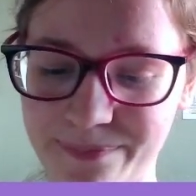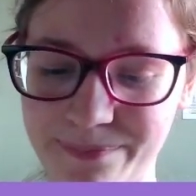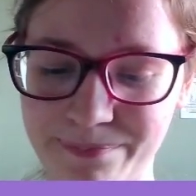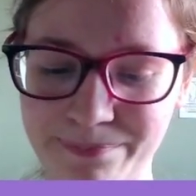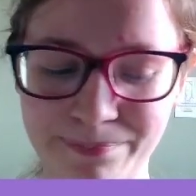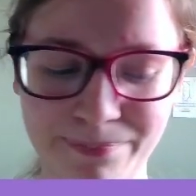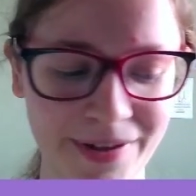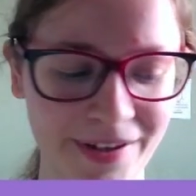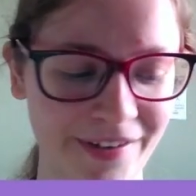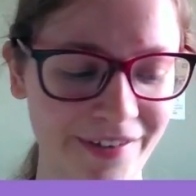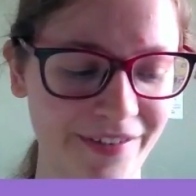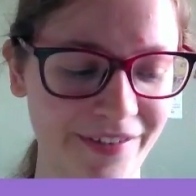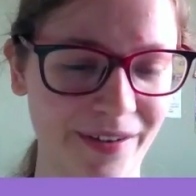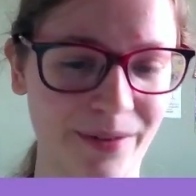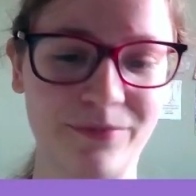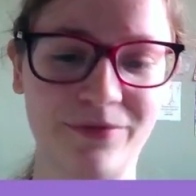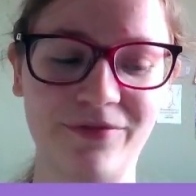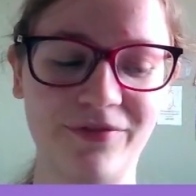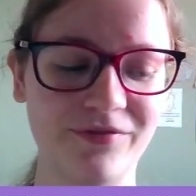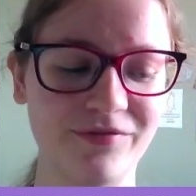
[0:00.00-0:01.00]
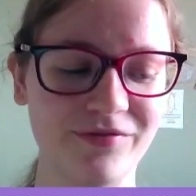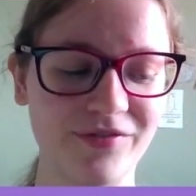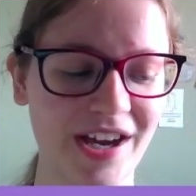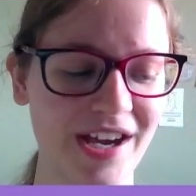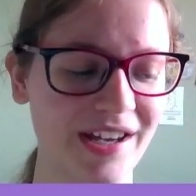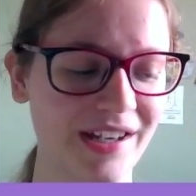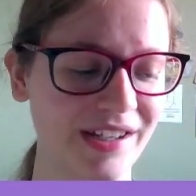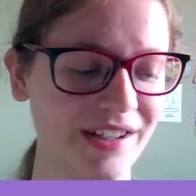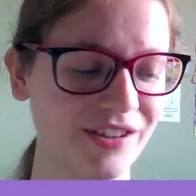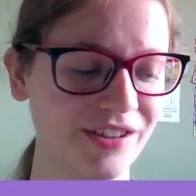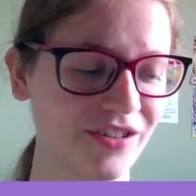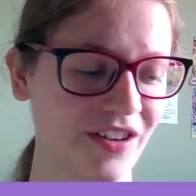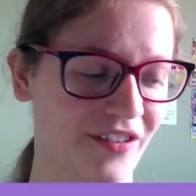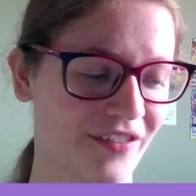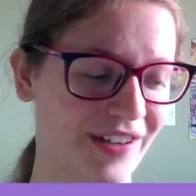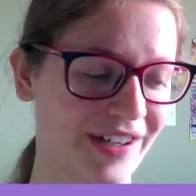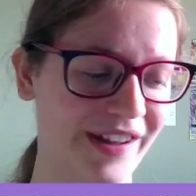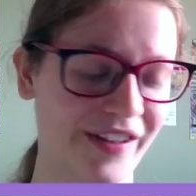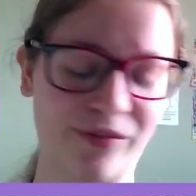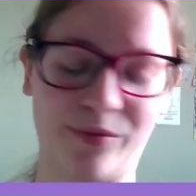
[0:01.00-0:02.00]
but I'm fairly
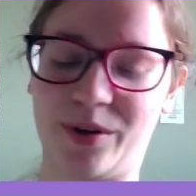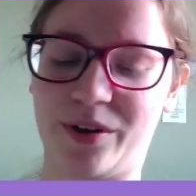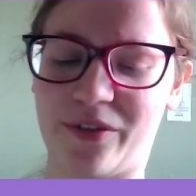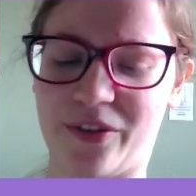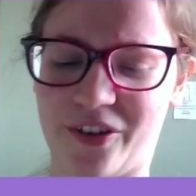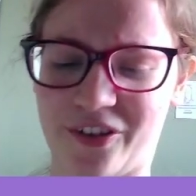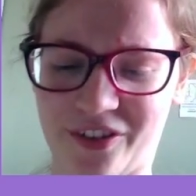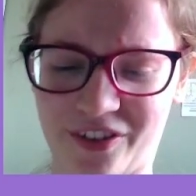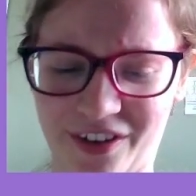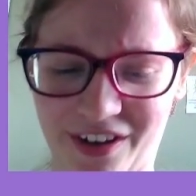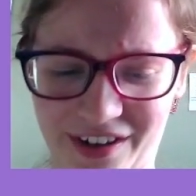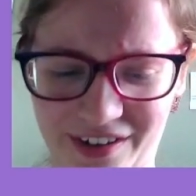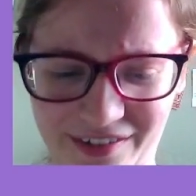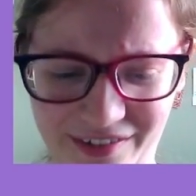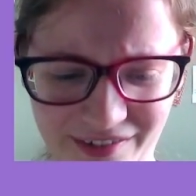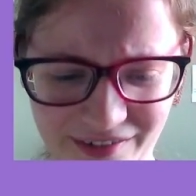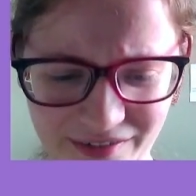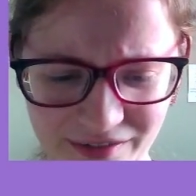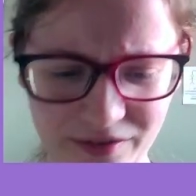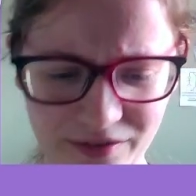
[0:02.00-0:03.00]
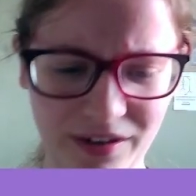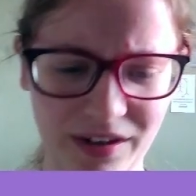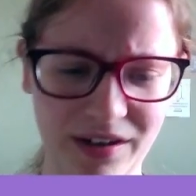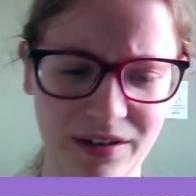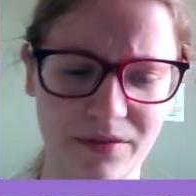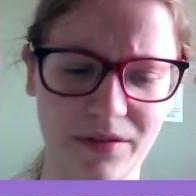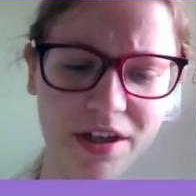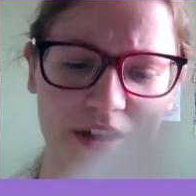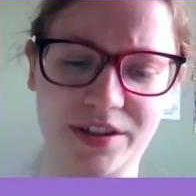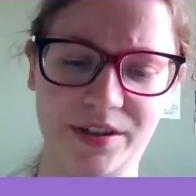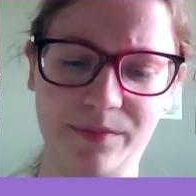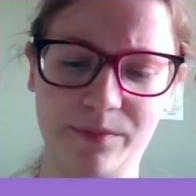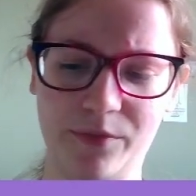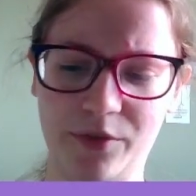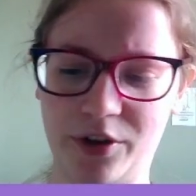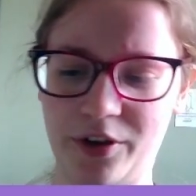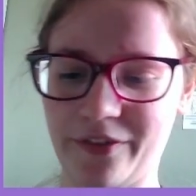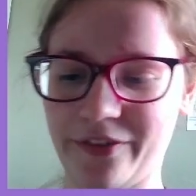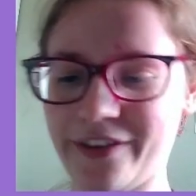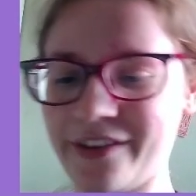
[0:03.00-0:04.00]
sure at least one of those colours, actually
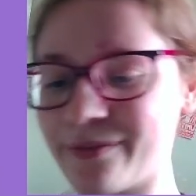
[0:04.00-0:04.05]
on this